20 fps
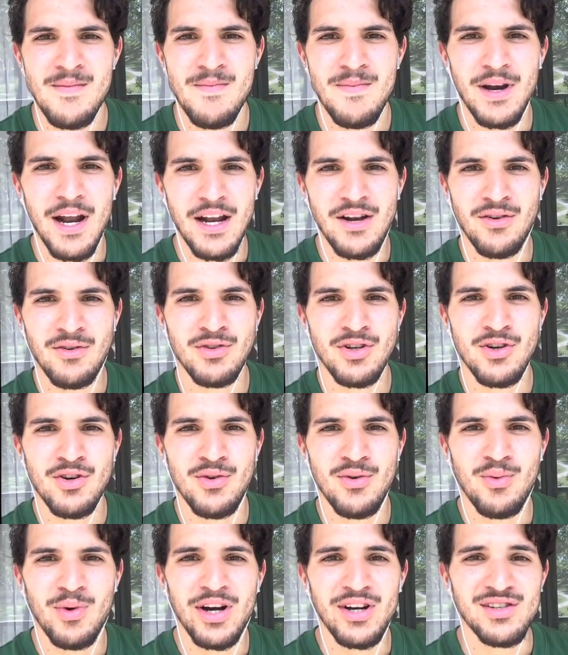but I don't
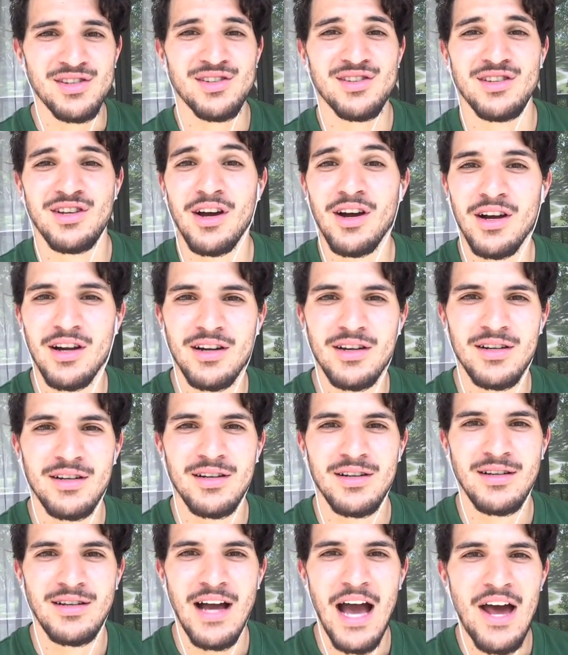know where to start.
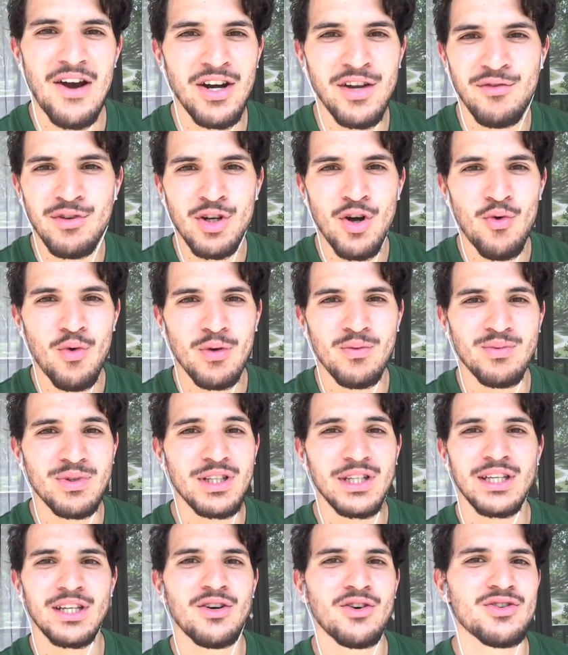I don't even know what
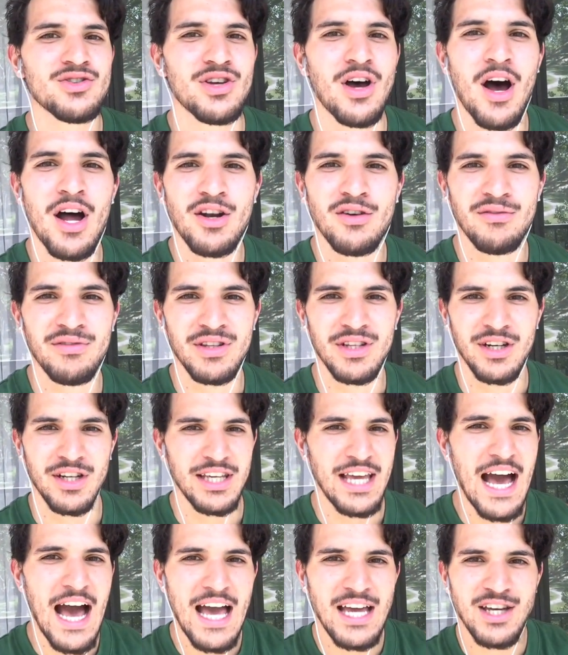really goes on over there.
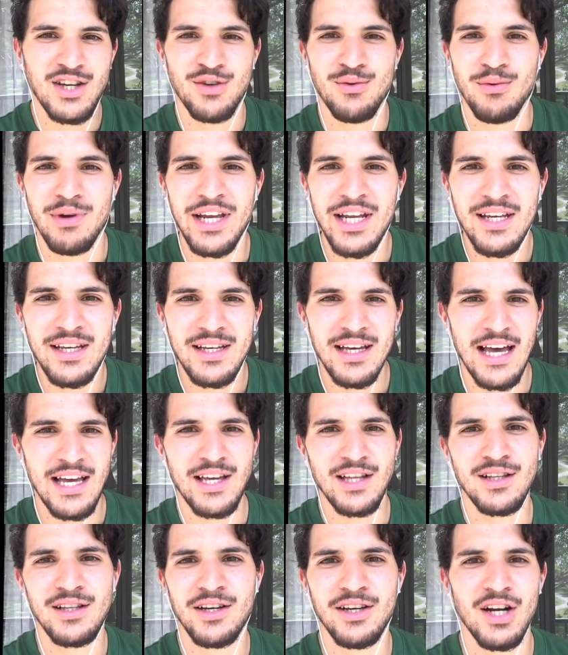Yeah, I could read it, I
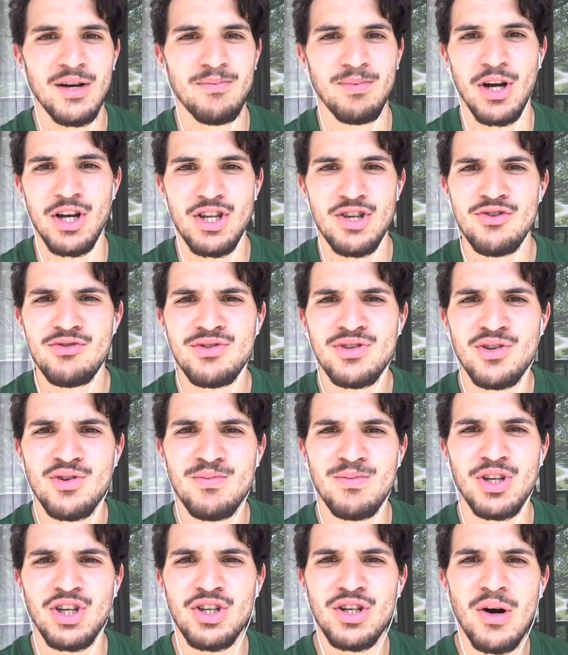could look it up on
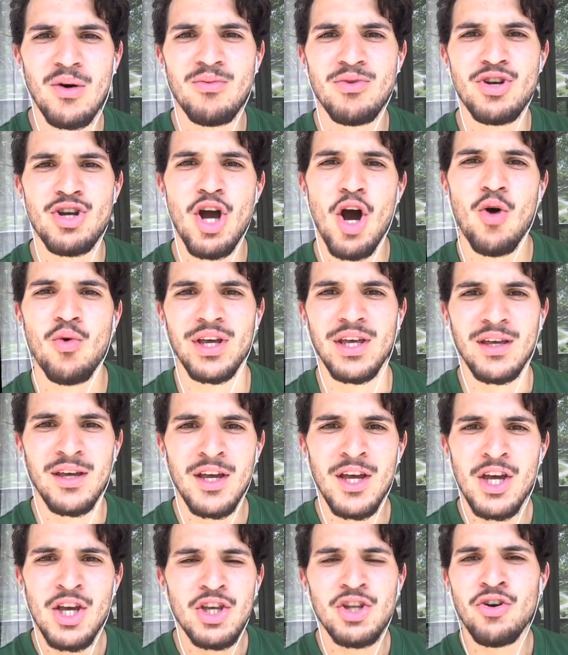YouTube, but you don't know it.
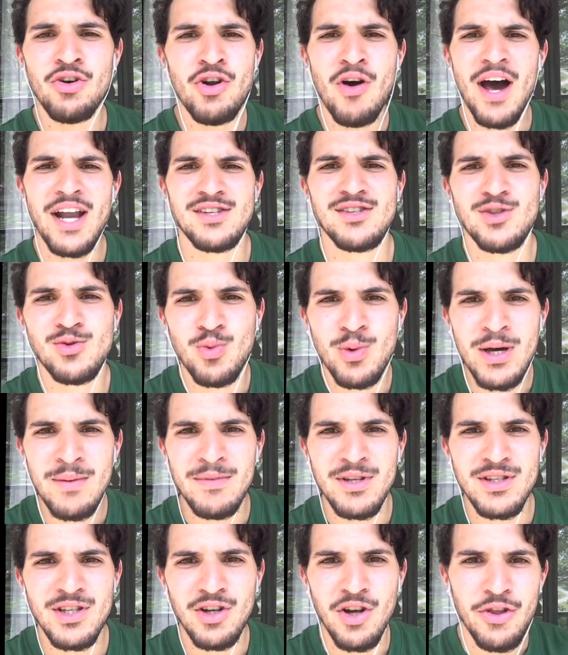You don't know how to
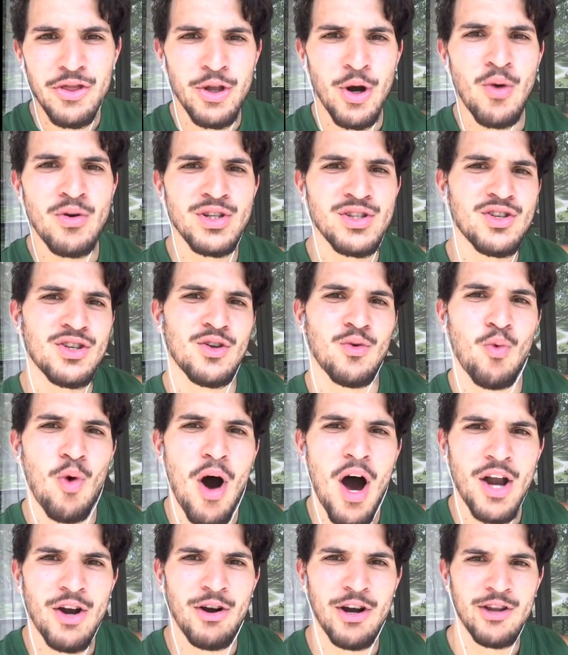swim until you're thrown into the
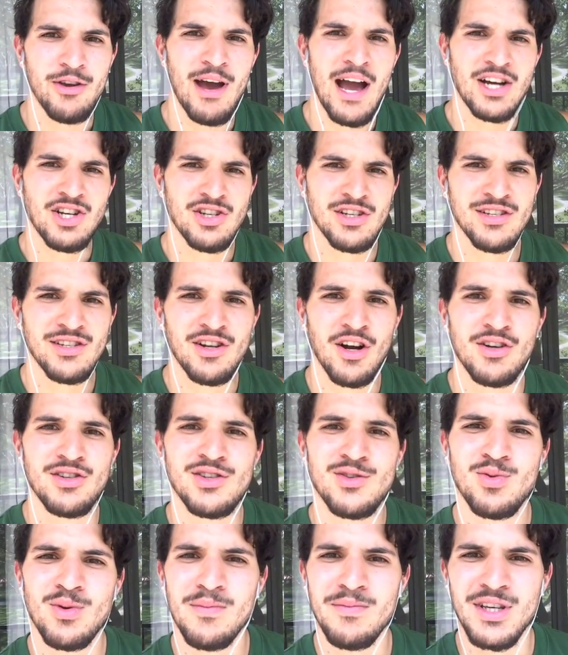water and you actually start
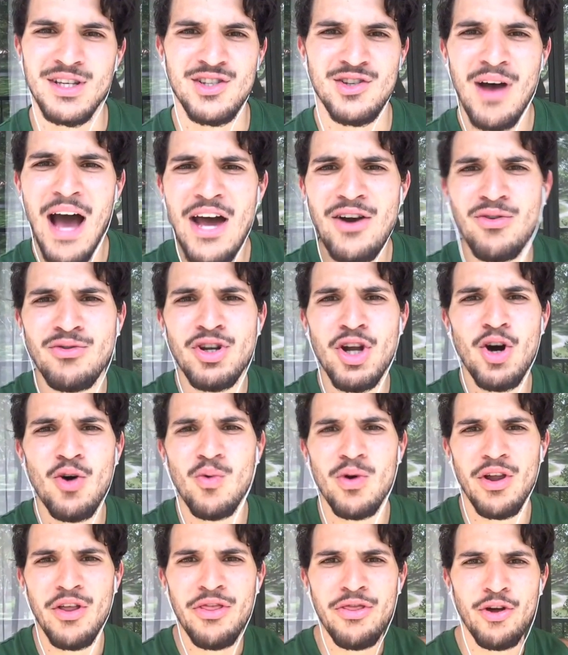swimming. So I don't know
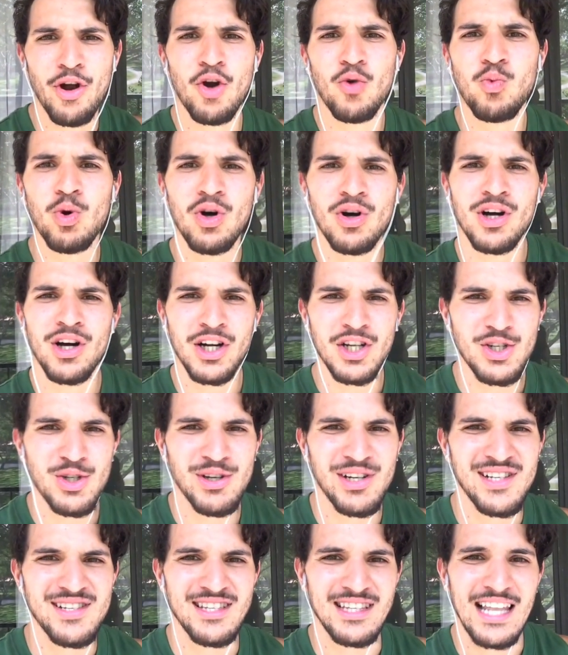what a third world
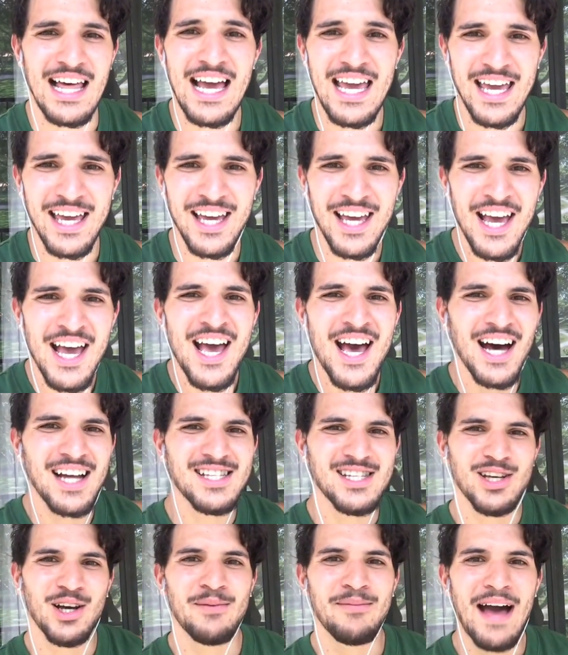country is like
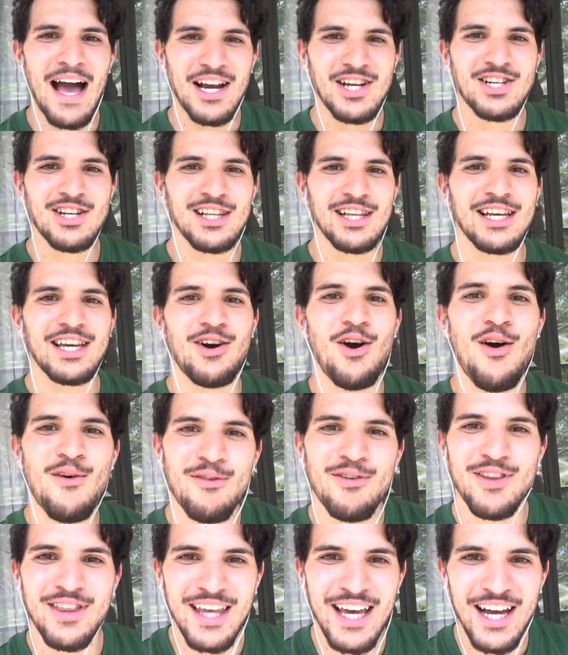until I'm actually
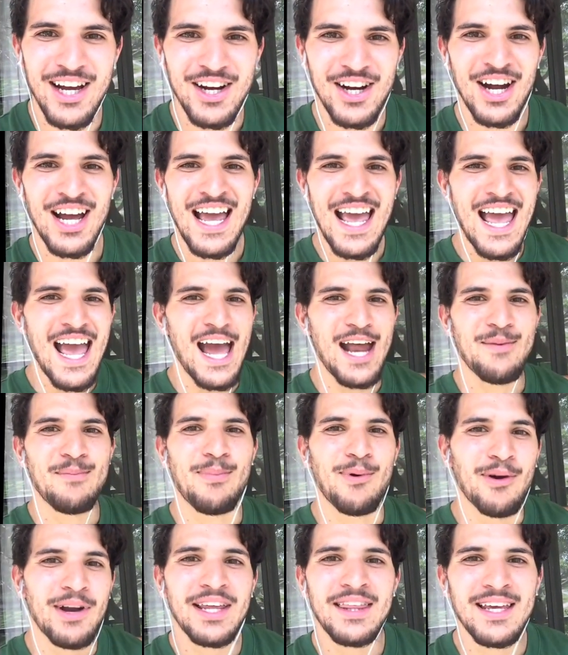over there
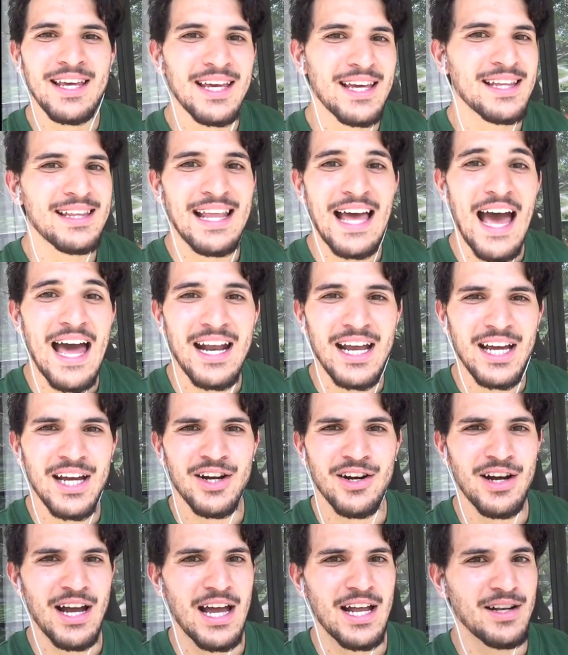and breathing in that
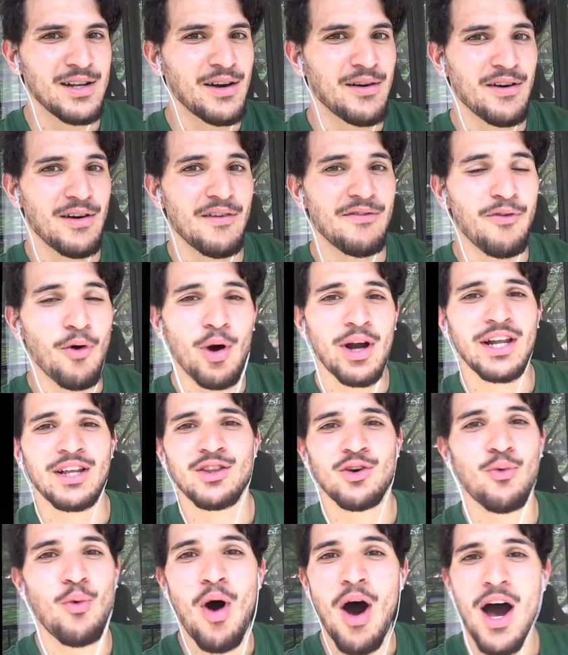air and
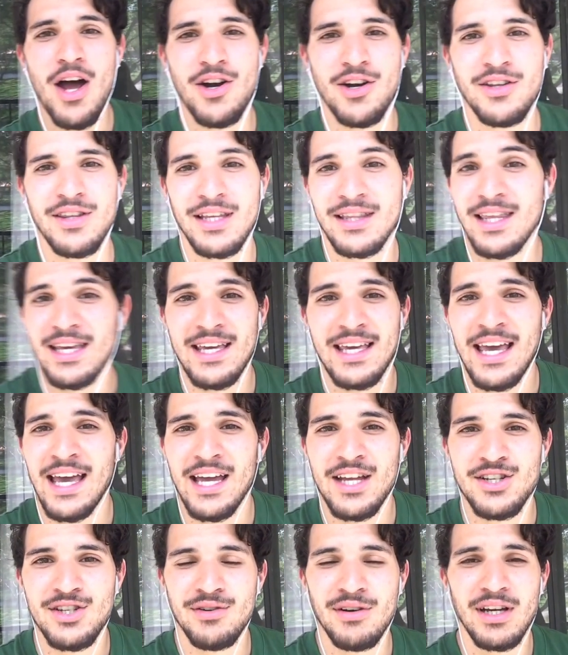avoiding the water that they
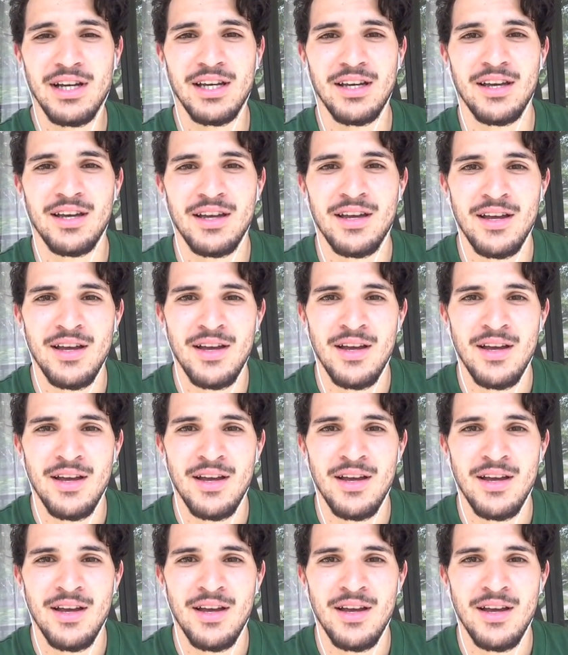can't drink.